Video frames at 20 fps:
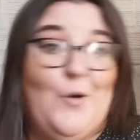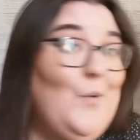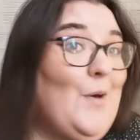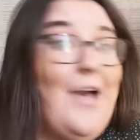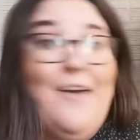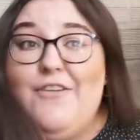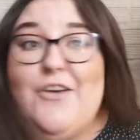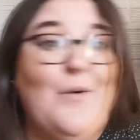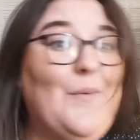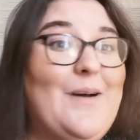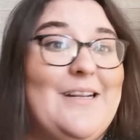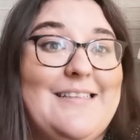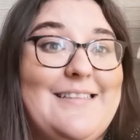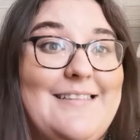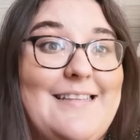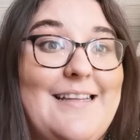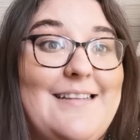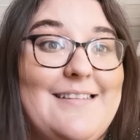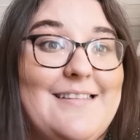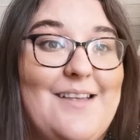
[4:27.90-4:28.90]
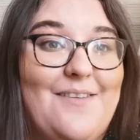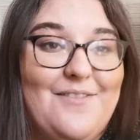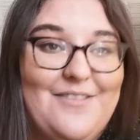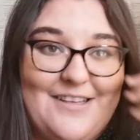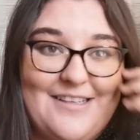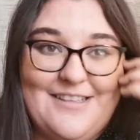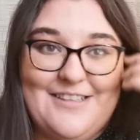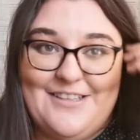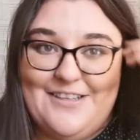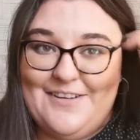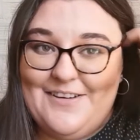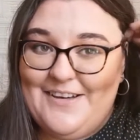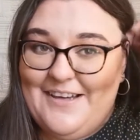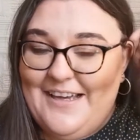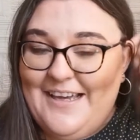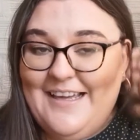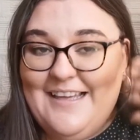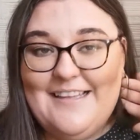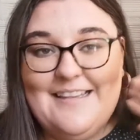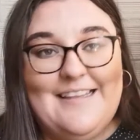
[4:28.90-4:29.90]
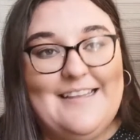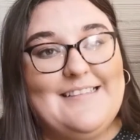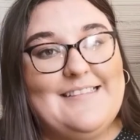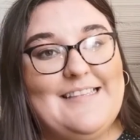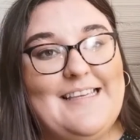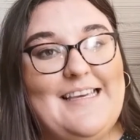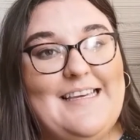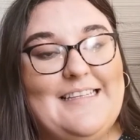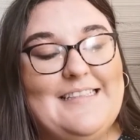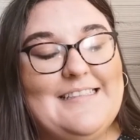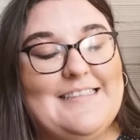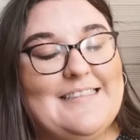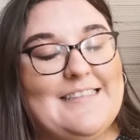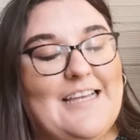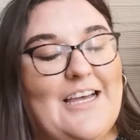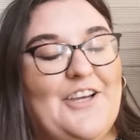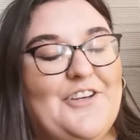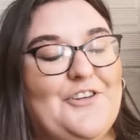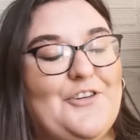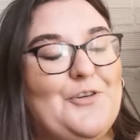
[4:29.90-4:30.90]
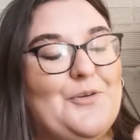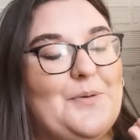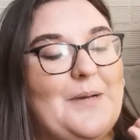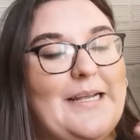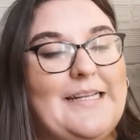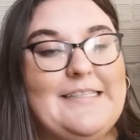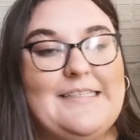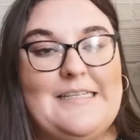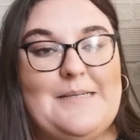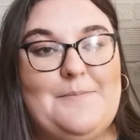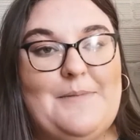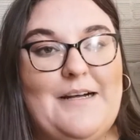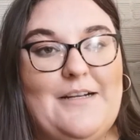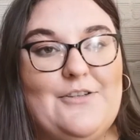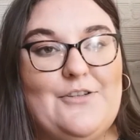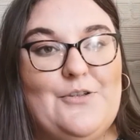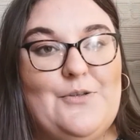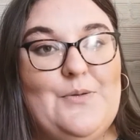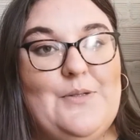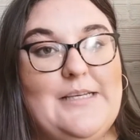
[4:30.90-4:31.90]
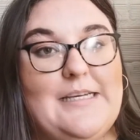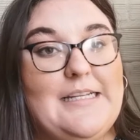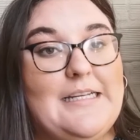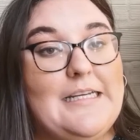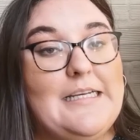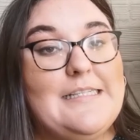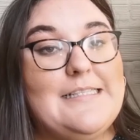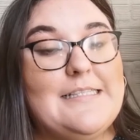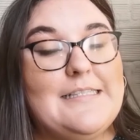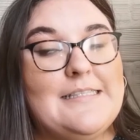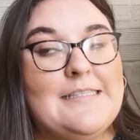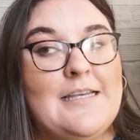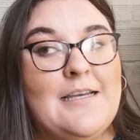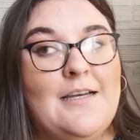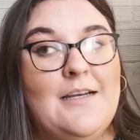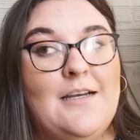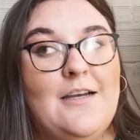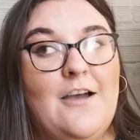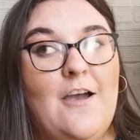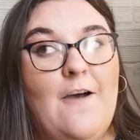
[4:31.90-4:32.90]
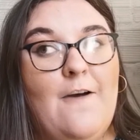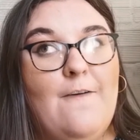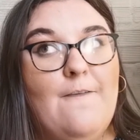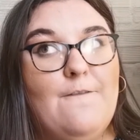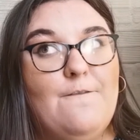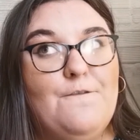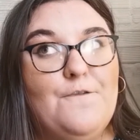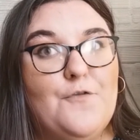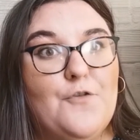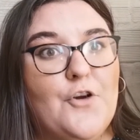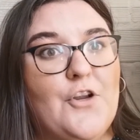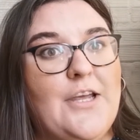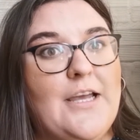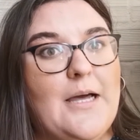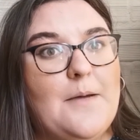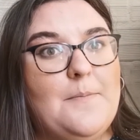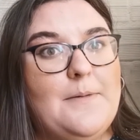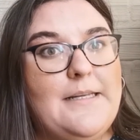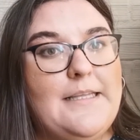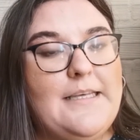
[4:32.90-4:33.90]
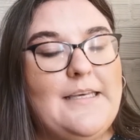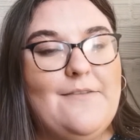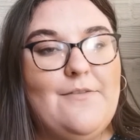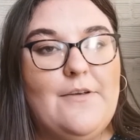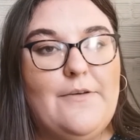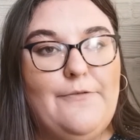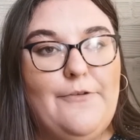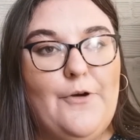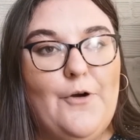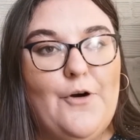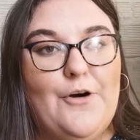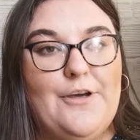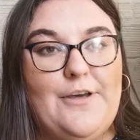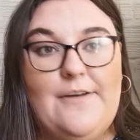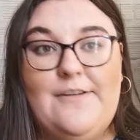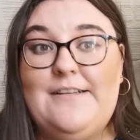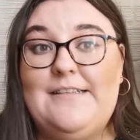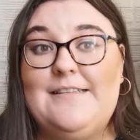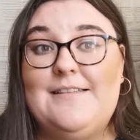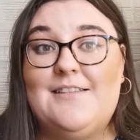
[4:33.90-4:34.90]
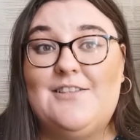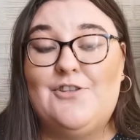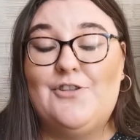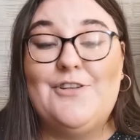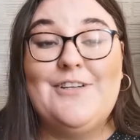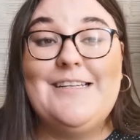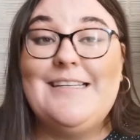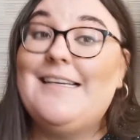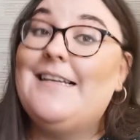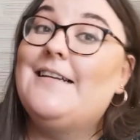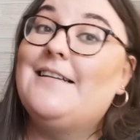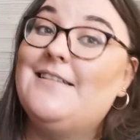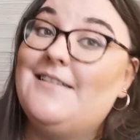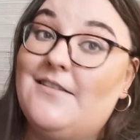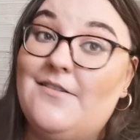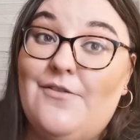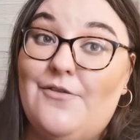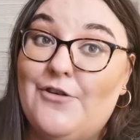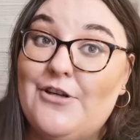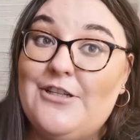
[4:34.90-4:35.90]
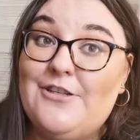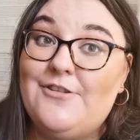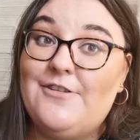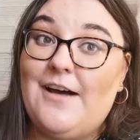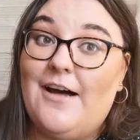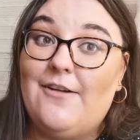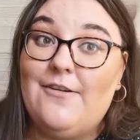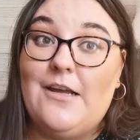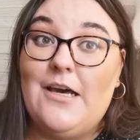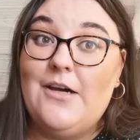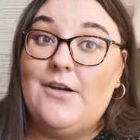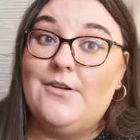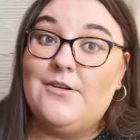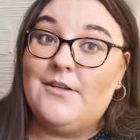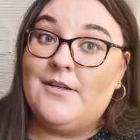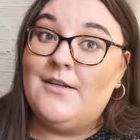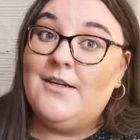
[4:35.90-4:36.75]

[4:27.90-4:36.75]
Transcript: whoever you want to send something to. This is a great email tool. It is free, I believe. If you are a UNISA student, it is free to download.